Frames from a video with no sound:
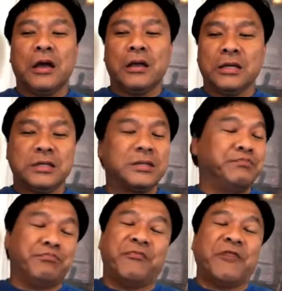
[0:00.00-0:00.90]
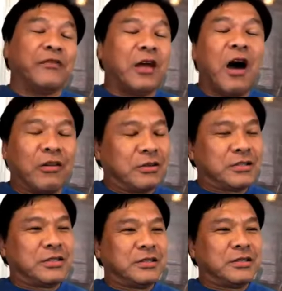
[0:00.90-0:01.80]
is
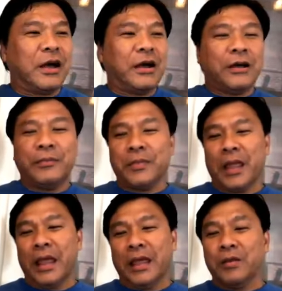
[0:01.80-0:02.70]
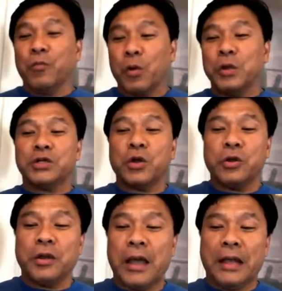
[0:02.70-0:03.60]
$5. And what we showed you
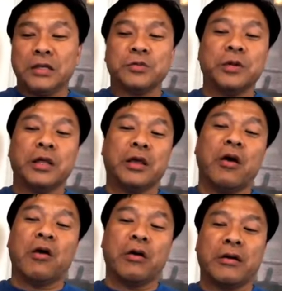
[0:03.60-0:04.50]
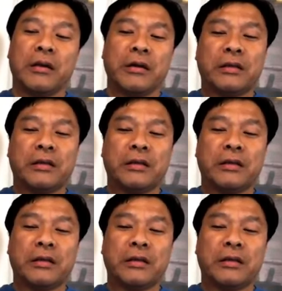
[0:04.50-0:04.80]
tonight is really our